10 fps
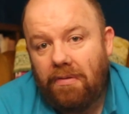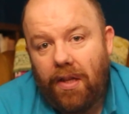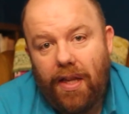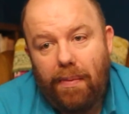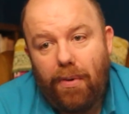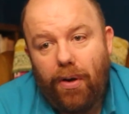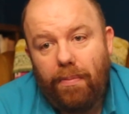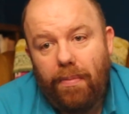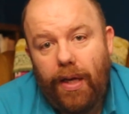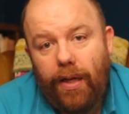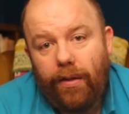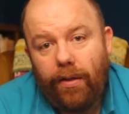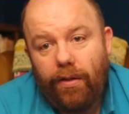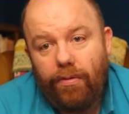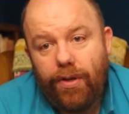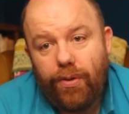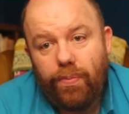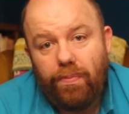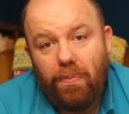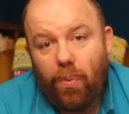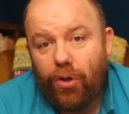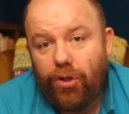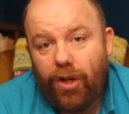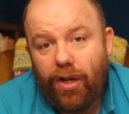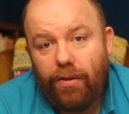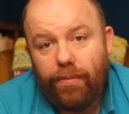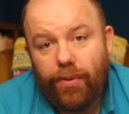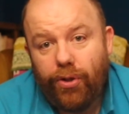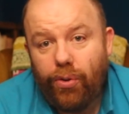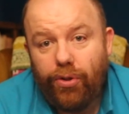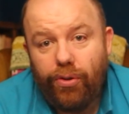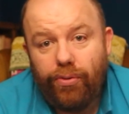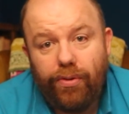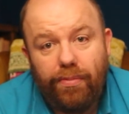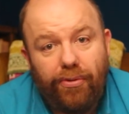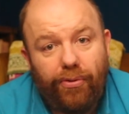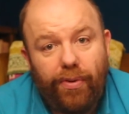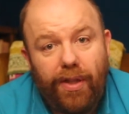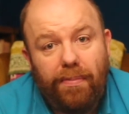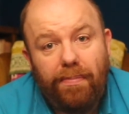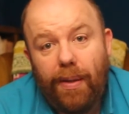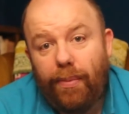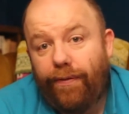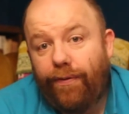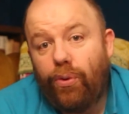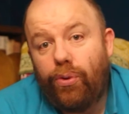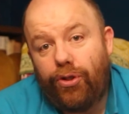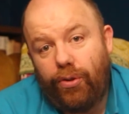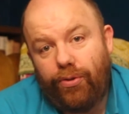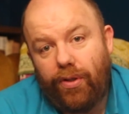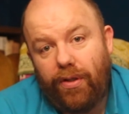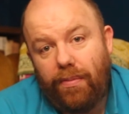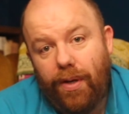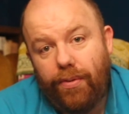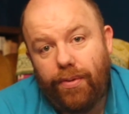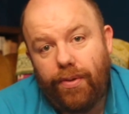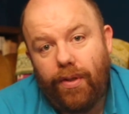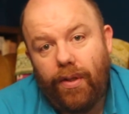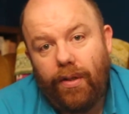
That might mean that there is one child, two children, three, maybe four children at the most